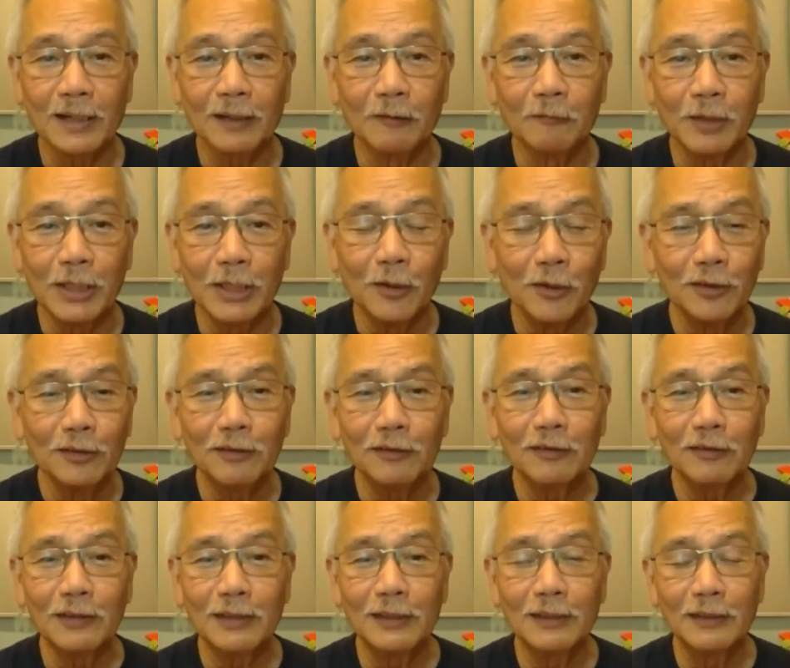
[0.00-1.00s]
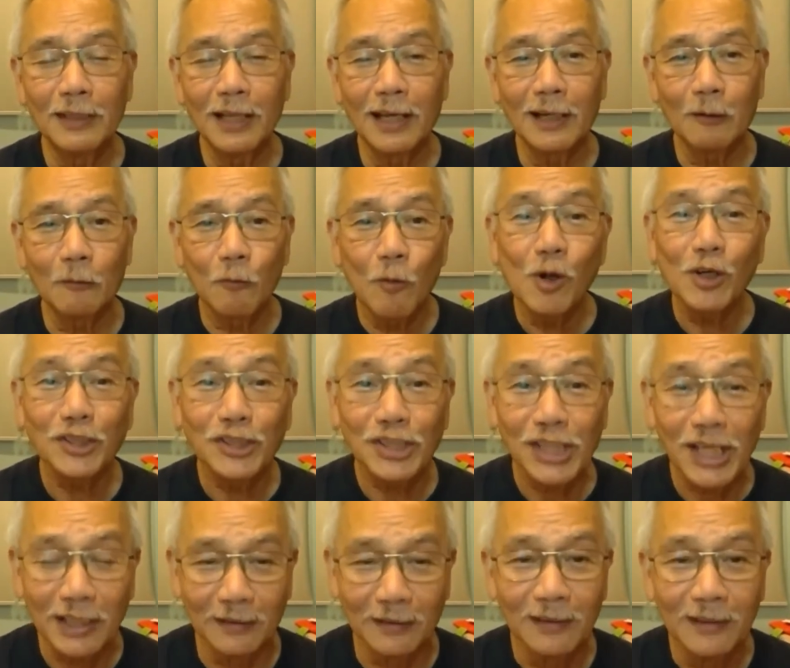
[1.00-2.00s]
Uh, we don't uh,
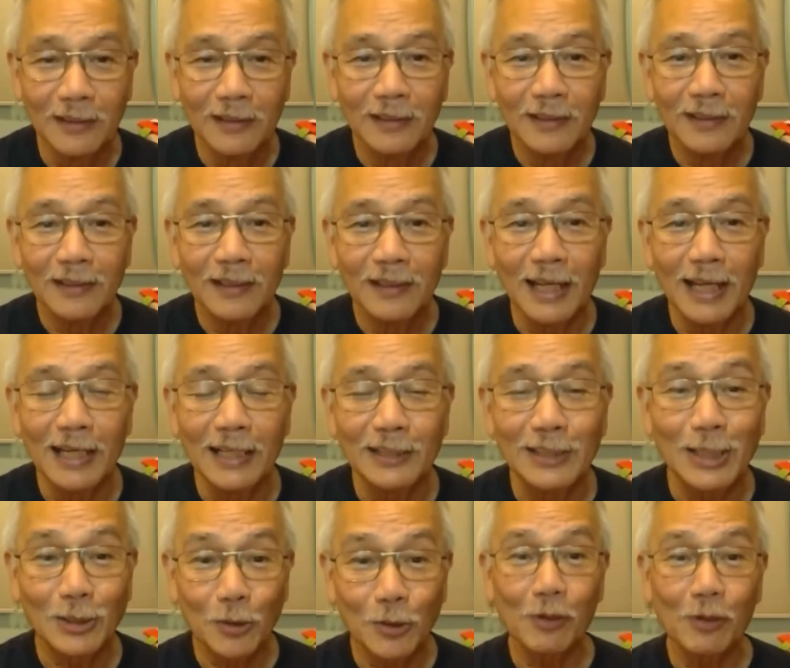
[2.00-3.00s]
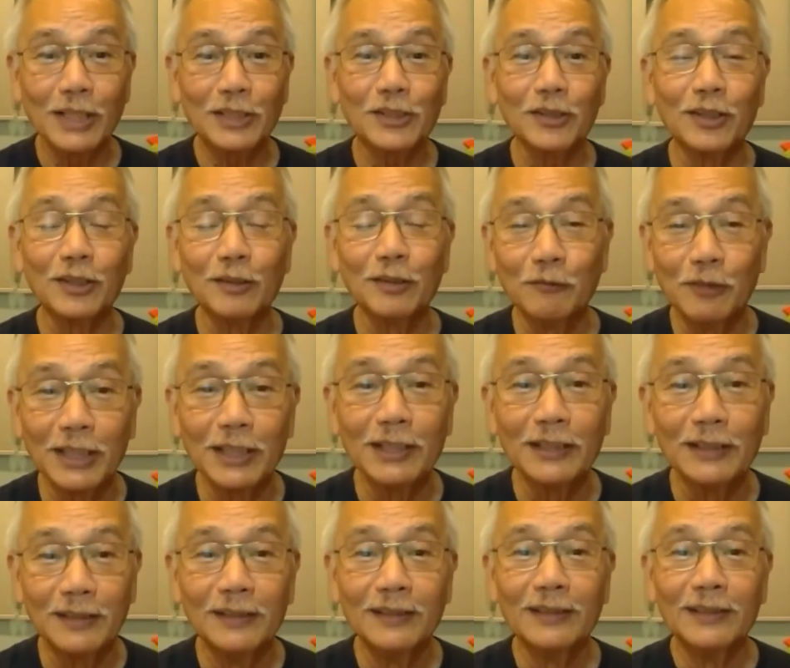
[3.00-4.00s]
worsen a situation
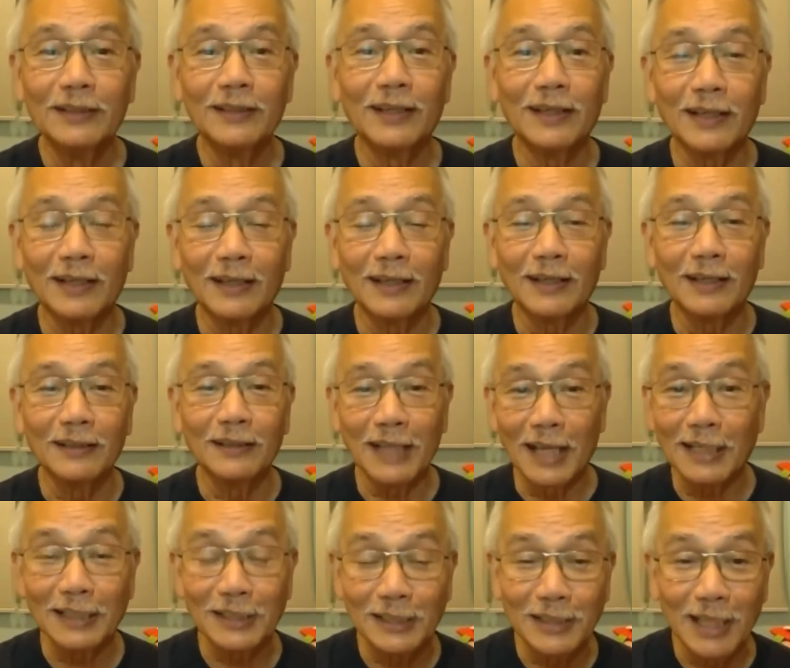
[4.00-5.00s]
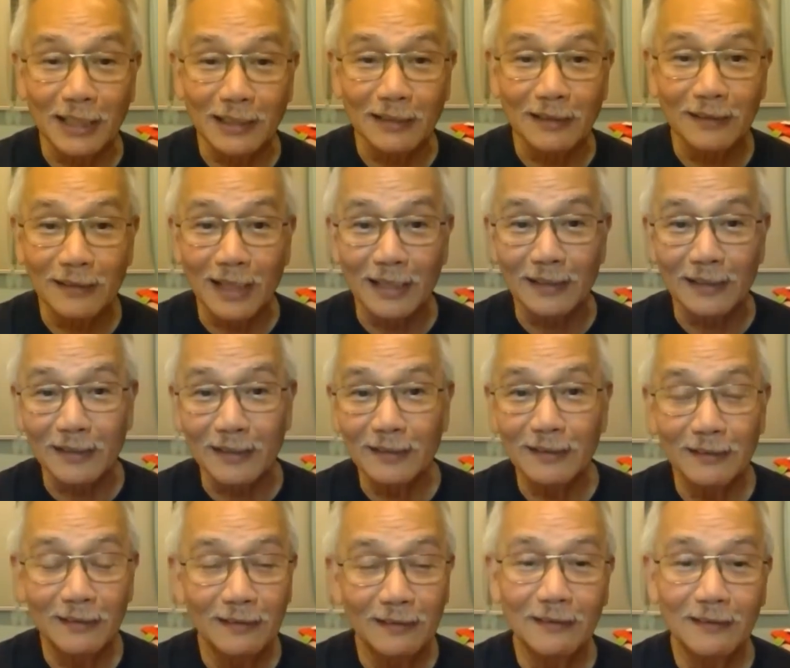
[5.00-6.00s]
where uh, there is that,
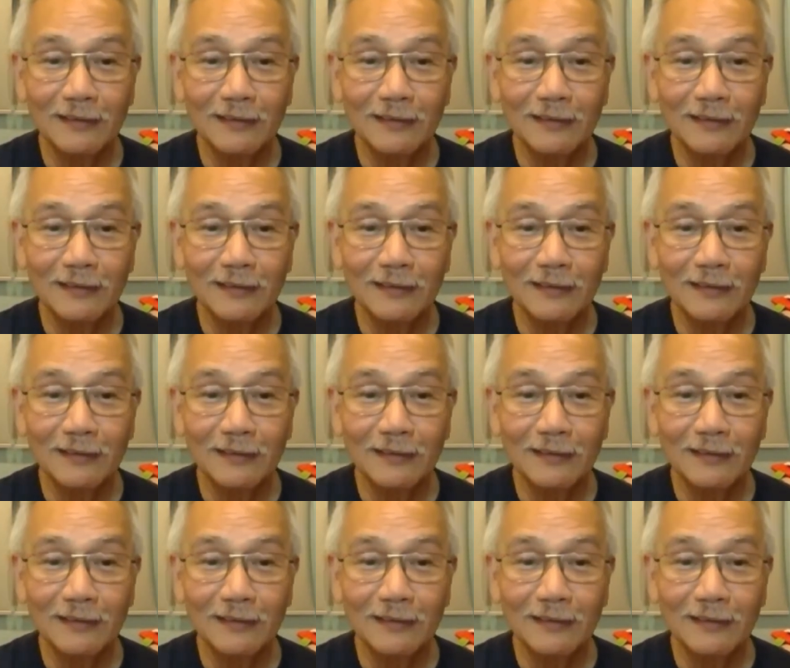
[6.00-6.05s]
that